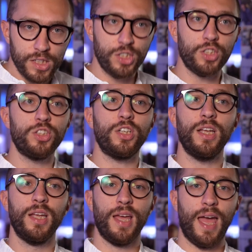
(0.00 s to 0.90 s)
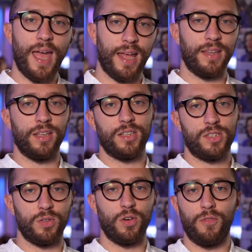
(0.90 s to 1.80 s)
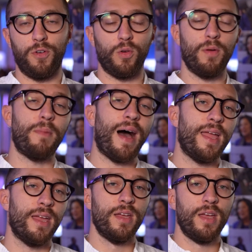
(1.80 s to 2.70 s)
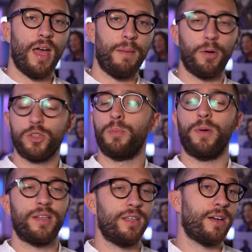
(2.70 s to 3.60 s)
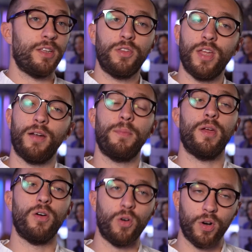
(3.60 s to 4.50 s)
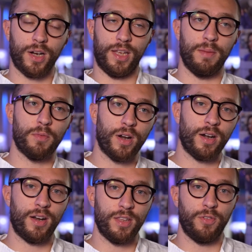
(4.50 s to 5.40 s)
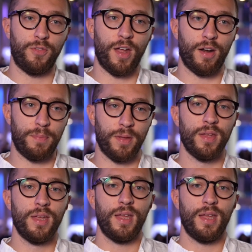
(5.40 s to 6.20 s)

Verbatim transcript: surgery, and so followed by post-operative radiotherapy or chemoradiotherapy.